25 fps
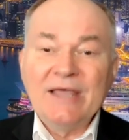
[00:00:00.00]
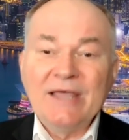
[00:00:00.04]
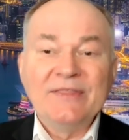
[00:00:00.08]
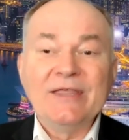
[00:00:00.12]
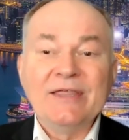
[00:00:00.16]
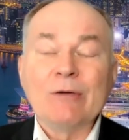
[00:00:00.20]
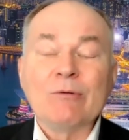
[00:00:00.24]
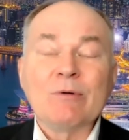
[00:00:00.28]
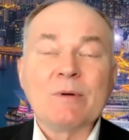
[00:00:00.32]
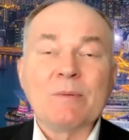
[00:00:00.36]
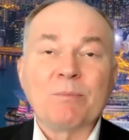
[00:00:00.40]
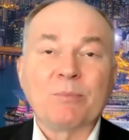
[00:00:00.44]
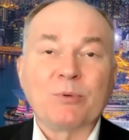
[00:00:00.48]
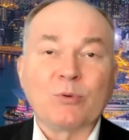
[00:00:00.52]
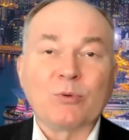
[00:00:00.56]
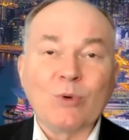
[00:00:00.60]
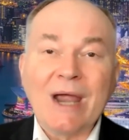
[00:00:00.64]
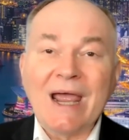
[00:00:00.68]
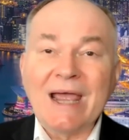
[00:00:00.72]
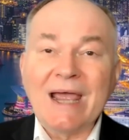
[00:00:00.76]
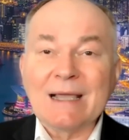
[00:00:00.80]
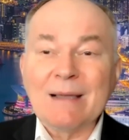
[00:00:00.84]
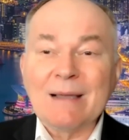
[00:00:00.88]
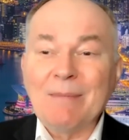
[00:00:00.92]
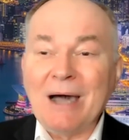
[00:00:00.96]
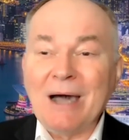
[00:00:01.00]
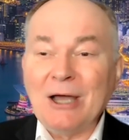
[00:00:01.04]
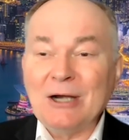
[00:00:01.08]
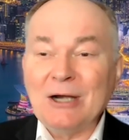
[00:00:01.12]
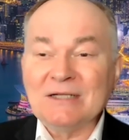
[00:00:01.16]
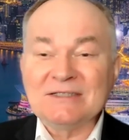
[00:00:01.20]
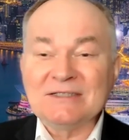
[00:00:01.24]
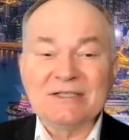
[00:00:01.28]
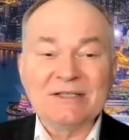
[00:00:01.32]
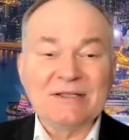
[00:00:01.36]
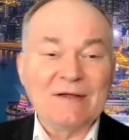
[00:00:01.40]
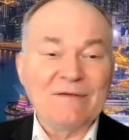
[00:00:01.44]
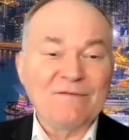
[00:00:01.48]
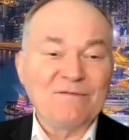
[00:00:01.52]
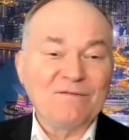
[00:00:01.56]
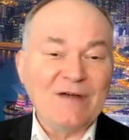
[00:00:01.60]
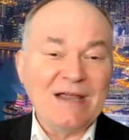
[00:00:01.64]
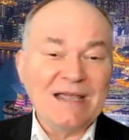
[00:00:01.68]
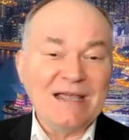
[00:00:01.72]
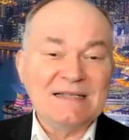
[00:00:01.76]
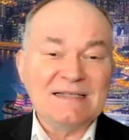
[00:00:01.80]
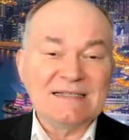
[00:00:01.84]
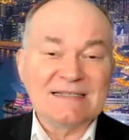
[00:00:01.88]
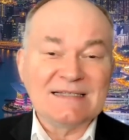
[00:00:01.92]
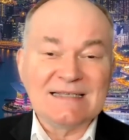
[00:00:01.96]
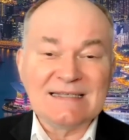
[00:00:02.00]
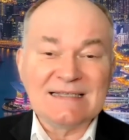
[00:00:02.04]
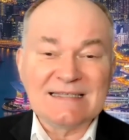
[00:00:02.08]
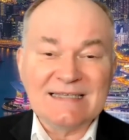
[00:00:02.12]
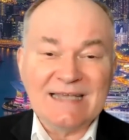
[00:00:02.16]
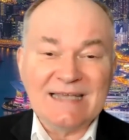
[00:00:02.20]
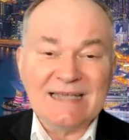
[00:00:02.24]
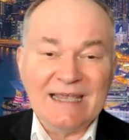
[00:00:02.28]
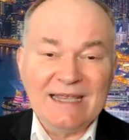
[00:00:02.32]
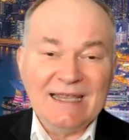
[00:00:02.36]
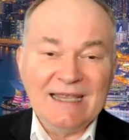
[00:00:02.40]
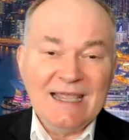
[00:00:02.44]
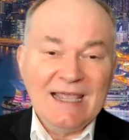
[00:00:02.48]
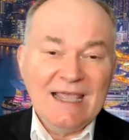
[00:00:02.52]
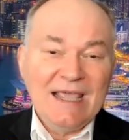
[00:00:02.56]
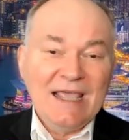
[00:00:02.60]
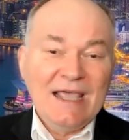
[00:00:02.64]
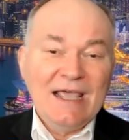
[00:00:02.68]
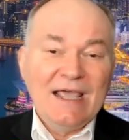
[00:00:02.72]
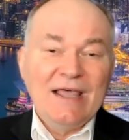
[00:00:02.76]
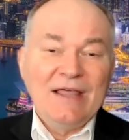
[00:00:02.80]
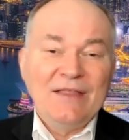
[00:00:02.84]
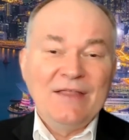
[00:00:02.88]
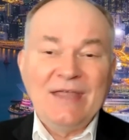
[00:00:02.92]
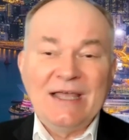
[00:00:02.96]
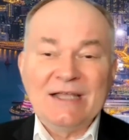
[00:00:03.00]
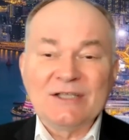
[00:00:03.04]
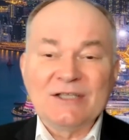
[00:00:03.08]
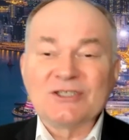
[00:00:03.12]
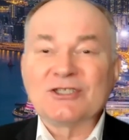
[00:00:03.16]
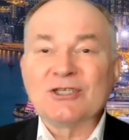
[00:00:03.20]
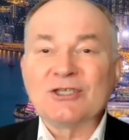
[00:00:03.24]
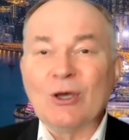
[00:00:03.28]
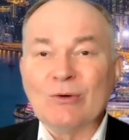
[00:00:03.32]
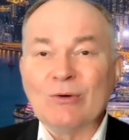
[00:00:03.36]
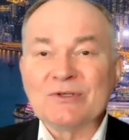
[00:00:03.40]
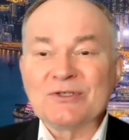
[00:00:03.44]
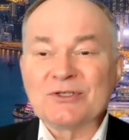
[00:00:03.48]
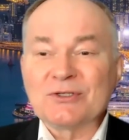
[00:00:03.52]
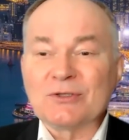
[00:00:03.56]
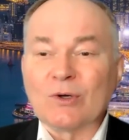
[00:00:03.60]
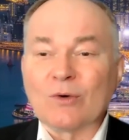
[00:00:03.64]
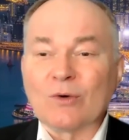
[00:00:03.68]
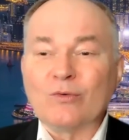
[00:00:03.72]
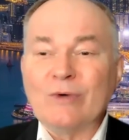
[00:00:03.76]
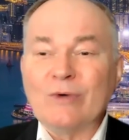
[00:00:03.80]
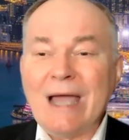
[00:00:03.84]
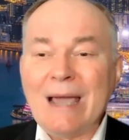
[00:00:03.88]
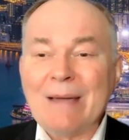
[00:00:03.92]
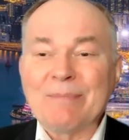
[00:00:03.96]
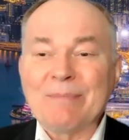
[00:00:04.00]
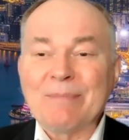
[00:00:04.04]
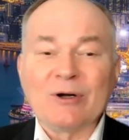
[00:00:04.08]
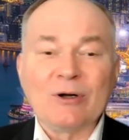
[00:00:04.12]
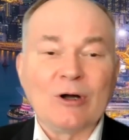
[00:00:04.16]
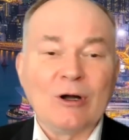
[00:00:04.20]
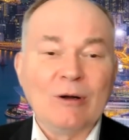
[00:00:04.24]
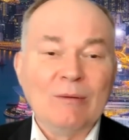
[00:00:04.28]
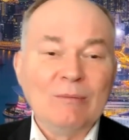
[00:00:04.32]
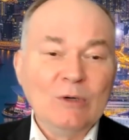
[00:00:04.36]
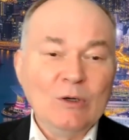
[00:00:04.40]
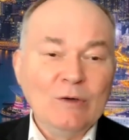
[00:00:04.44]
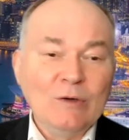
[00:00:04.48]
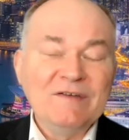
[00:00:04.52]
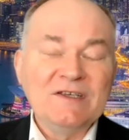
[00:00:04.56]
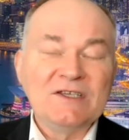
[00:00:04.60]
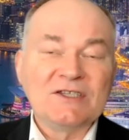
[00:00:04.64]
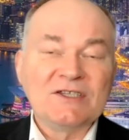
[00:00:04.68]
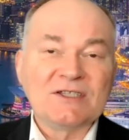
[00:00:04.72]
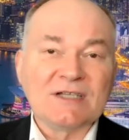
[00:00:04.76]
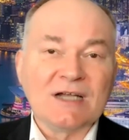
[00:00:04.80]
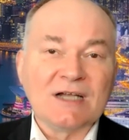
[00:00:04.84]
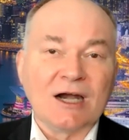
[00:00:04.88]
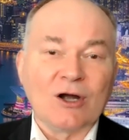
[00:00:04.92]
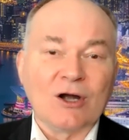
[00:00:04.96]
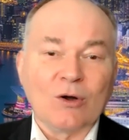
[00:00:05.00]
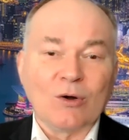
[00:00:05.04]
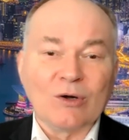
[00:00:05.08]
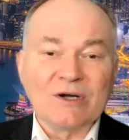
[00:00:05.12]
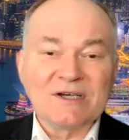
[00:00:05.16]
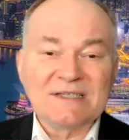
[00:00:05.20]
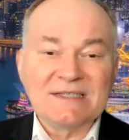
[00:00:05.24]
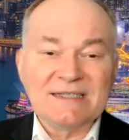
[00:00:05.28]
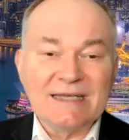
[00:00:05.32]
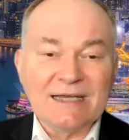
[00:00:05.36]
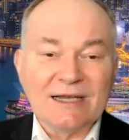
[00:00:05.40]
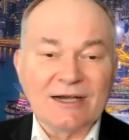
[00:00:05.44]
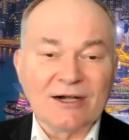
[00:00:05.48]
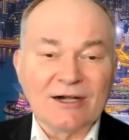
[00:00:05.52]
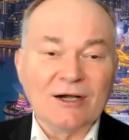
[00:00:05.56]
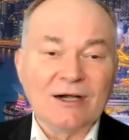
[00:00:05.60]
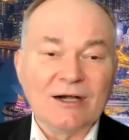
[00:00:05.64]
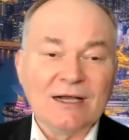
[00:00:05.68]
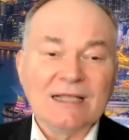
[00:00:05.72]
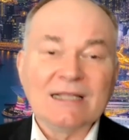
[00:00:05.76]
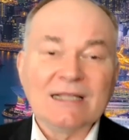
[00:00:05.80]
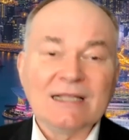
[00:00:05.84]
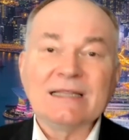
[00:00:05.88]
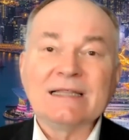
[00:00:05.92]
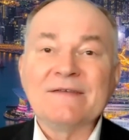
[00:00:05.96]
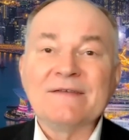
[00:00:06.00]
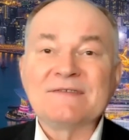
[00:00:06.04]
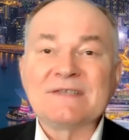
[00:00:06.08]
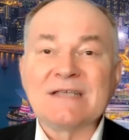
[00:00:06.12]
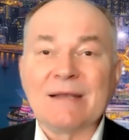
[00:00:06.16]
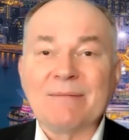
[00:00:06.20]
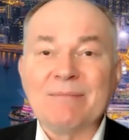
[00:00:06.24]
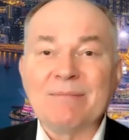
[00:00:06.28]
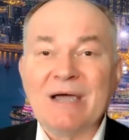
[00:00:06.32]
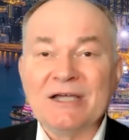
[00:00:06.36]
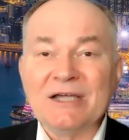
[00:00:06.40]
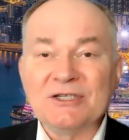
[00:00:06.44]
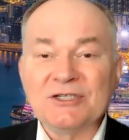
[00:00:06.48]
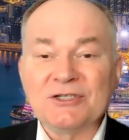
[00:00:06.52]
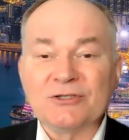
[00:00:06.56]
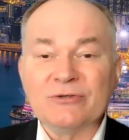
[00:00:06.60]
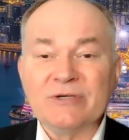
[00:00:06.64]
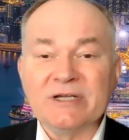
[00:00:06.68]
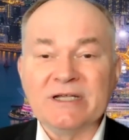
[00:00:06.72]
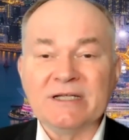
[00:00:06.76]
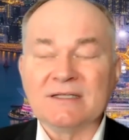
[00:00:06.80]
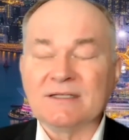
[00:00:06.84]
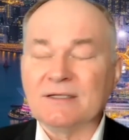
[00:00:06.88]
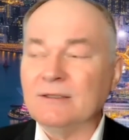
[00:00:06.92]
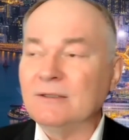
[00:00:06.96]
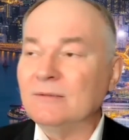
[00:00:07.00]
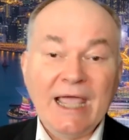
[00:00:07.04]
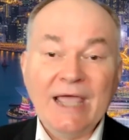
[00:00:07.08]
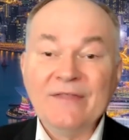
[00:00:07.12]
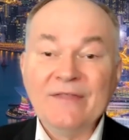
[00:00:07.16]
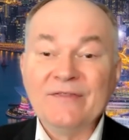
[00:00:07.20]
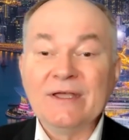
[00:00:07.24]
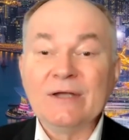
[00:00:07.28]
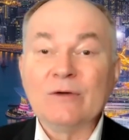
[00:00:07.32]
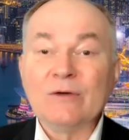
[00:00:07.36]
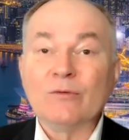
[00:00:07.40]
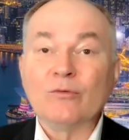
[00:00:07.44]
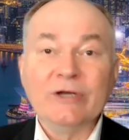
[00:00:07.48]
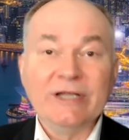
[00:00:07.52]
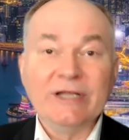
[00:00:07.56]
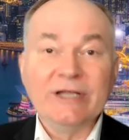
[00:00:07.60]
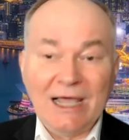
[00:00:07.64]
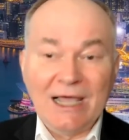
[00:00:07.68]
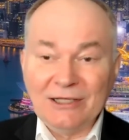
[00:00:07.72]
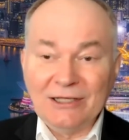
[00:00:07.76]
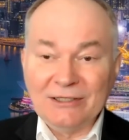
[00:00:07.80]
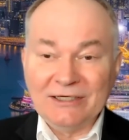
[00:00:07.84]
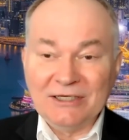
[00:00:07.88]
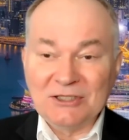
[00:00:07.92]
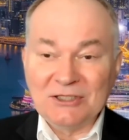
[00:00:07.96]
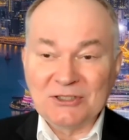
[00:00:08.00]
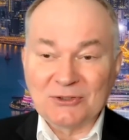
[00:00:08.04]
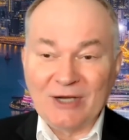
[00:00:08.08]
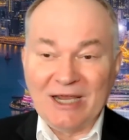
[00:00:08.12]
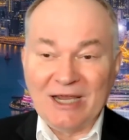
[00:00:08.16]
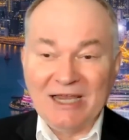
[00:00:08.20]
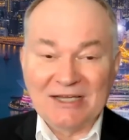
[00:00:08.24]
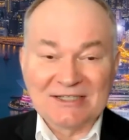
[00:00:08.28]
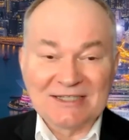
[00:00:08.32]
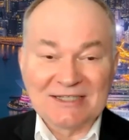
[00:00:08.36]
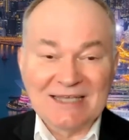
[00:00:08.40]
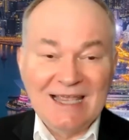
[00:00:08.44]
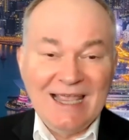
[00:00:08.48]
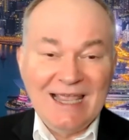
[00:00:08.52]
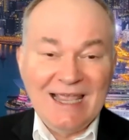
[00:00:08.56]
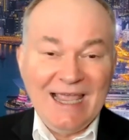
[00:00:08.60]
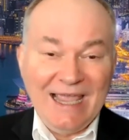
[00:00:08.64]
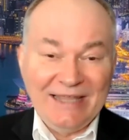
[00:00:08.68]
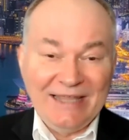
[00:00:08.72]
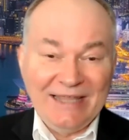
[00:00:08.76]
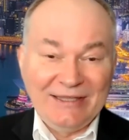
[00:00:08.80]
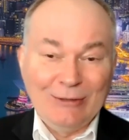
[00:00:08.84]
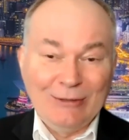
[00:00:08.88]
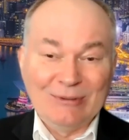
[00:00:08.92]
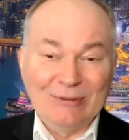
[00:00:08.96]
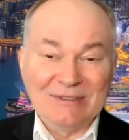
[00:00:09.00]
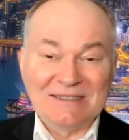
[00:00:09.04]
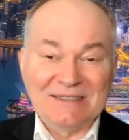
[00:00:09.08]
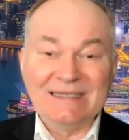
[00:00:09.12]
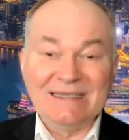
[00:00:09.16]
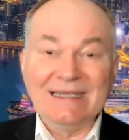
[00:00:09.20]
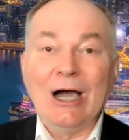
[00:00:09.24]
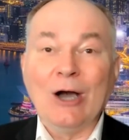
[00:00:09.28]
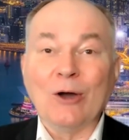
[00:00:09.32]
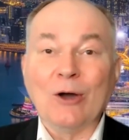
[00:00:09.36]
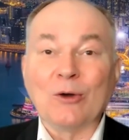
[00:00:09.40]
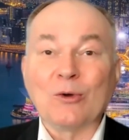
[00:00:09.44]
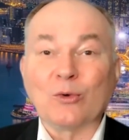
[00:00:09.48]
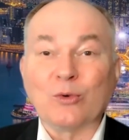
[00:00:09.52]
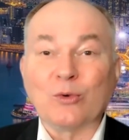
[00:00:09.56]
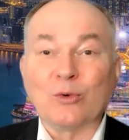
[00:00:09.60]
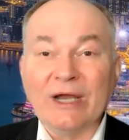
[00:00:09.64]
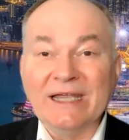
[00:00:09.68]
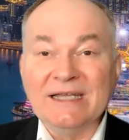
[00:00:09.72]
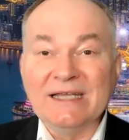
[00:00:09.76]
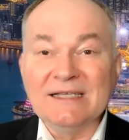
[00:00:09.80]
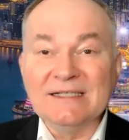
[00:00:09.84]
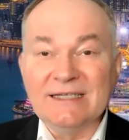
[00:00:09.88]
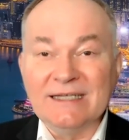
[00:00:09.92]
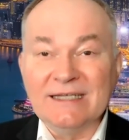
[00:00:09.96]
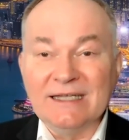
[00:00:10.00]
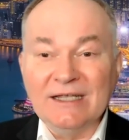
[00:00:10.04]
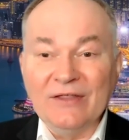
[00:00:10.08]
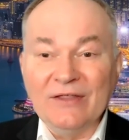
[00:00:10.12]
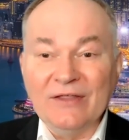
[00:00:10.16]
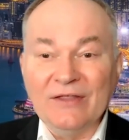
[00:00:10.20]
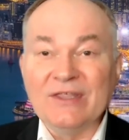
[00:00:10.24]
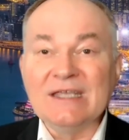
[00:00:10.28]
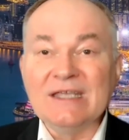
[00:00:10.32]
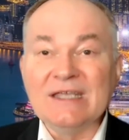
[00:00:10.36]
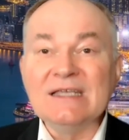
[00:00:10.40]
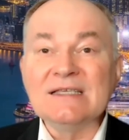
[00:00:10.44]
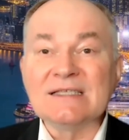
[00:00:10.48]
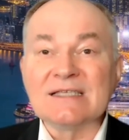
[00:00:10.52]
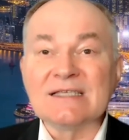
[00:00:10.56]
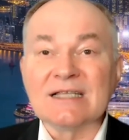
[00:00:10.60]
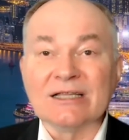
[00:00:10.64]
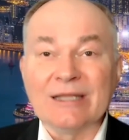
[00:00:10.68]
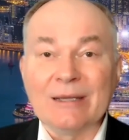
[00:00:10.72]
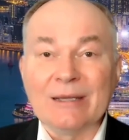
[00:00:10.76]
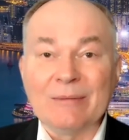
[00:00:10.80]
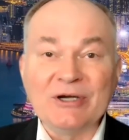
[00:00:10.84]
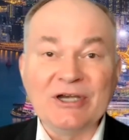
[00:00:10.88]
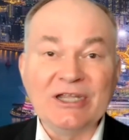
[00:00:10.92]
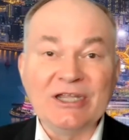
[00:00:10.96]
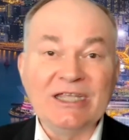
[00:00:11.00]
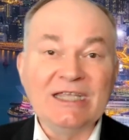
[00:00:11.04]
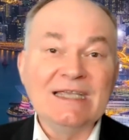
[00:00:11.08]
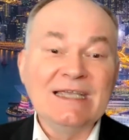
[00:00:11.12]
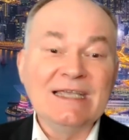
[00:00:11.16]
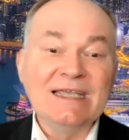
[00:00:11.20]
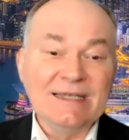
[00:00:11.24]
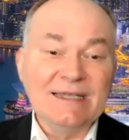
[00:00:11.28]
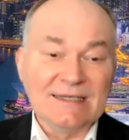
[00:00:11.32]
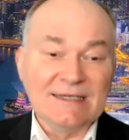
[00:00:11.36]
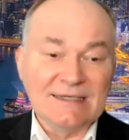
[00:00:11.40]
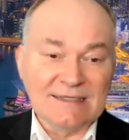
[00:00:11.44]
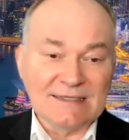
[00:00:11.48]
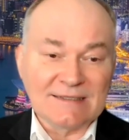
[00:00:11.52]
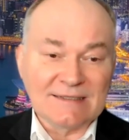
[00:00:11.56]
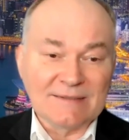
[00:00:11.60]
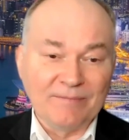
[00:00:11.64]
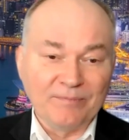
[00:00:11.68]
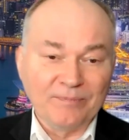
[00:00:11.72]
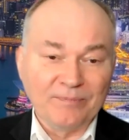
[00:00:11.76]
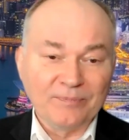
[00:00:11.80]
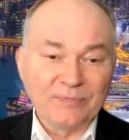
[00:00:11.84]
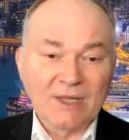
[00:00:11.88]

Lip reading: They would brag about it to their friends and say that so-and-so rapper or movie star or singer lives on my street. And then reality strikes, and they would see how crazy the celebrity is.